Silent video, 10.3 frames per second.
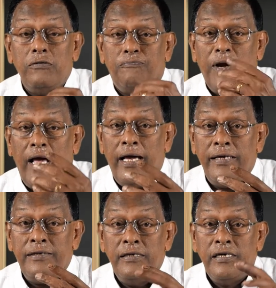
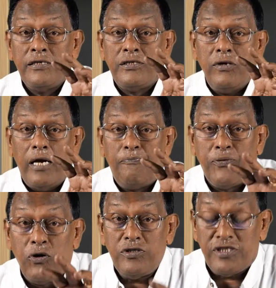plan to
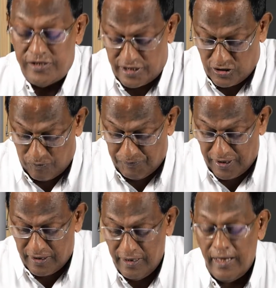approach the
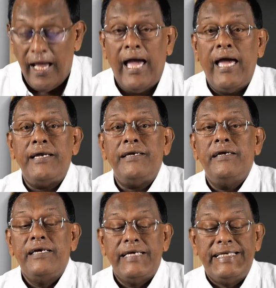topic? And
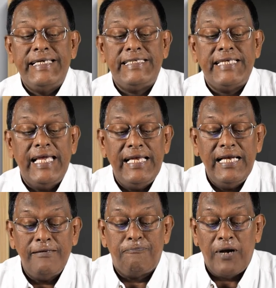
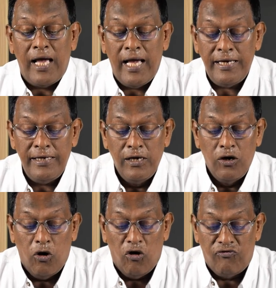detailed plan
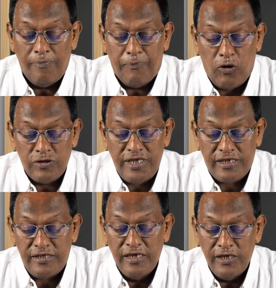of a
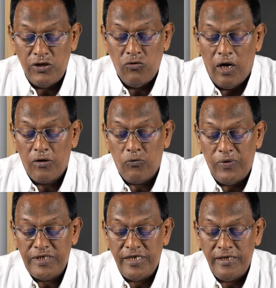project you are
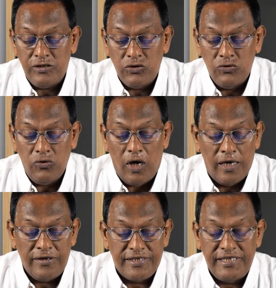wishing to
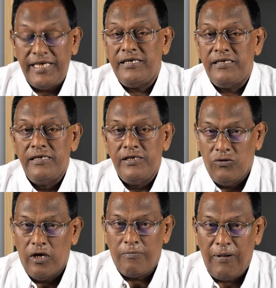undertake,
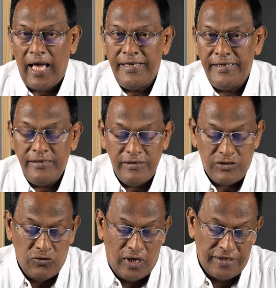you are planning
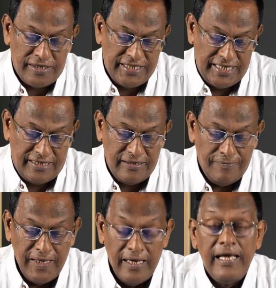to undertake.
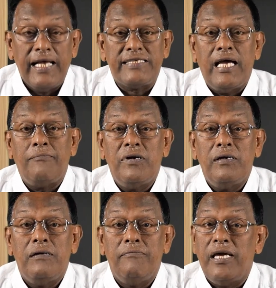Example,
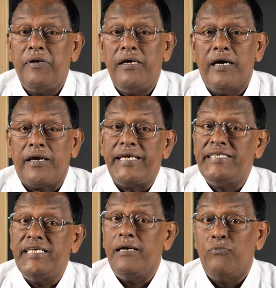maybe you are
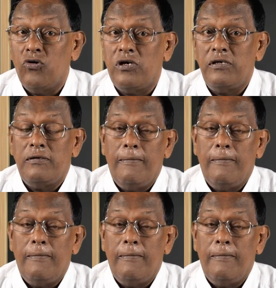writing a book.